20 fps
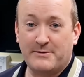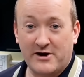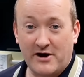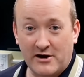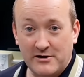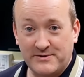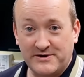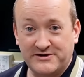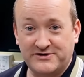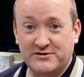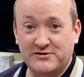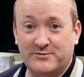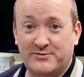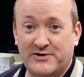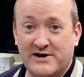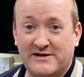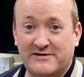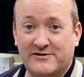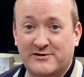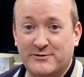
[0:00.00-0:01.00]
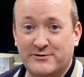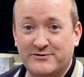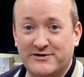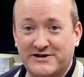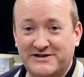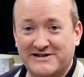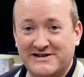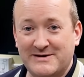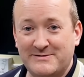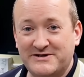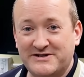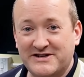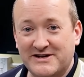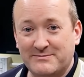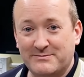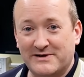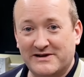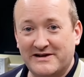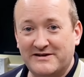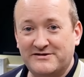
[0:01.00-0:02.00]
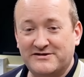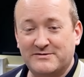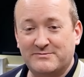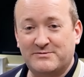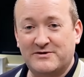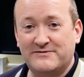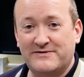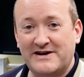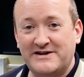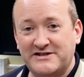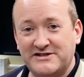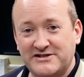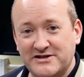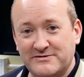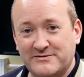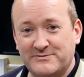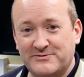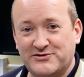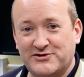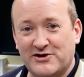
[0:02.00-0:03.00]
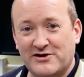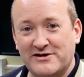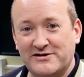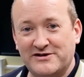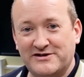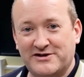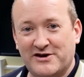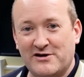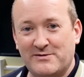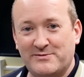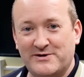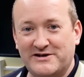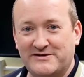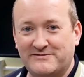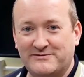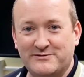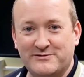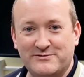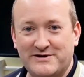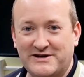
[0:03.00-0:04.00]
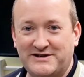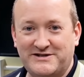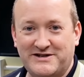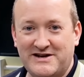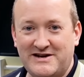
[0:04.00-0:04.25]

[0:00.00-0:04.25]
my hope is that you'll break through all these limiting beliefs that prevented you from trying this hobby for all these